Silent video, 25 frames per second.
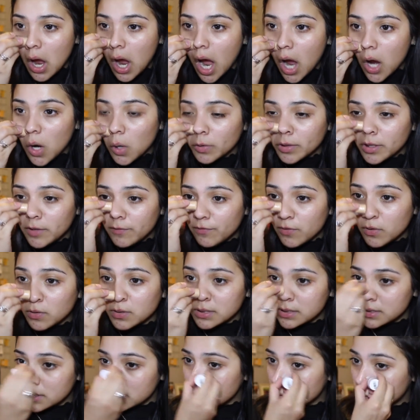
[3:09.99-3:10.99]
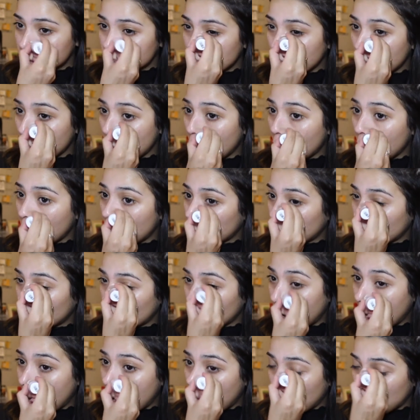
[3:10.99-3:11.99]
I only focus this
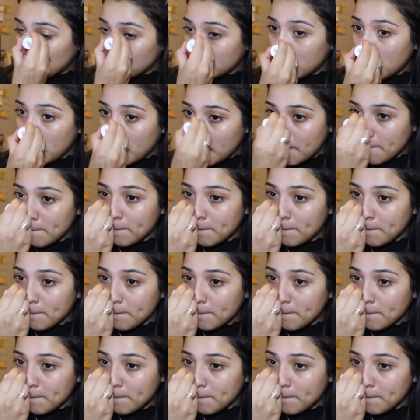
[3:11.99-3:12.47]
around